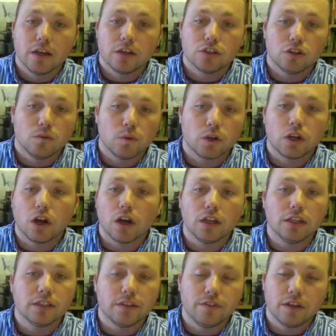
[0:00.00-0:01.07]
So
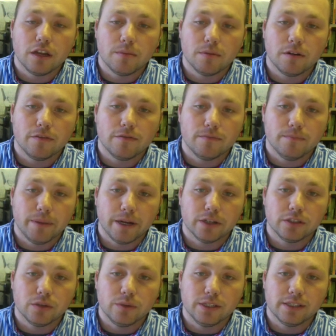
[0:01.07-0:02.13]
regardless of the number of
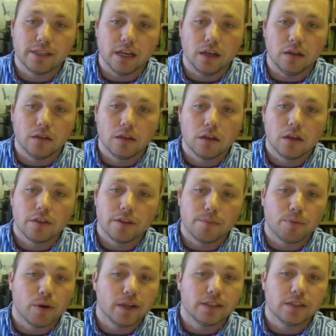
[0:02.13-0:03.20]
bears that we sell, the
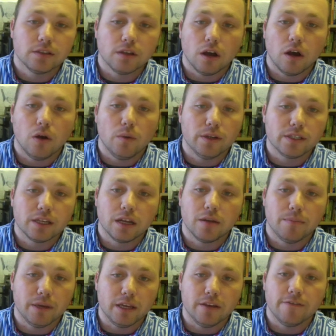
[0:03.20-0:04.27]
price is always going to
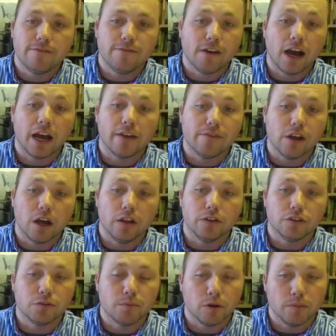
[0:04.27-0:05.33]
be
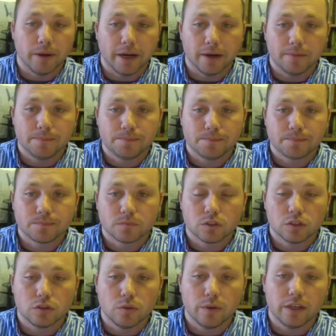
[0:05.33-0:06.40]
$5 per beer.
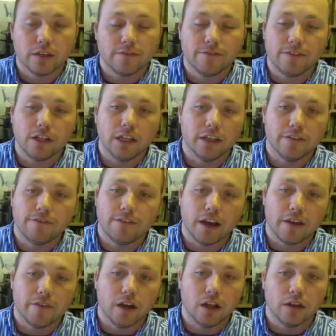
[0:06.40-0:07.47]
So we can fill in
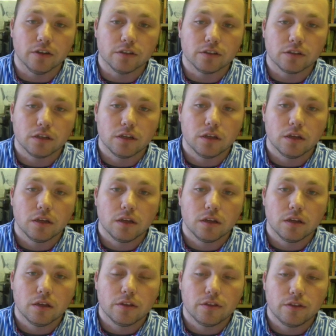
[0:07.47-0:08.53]
$5
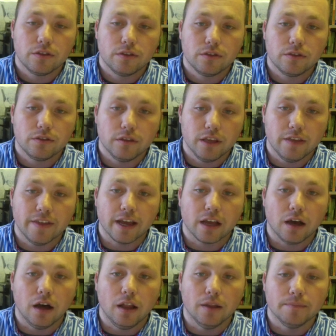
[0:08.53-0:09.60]
in that
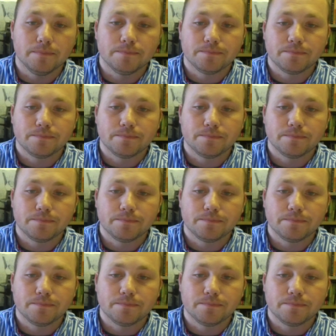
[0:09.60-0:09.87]
column.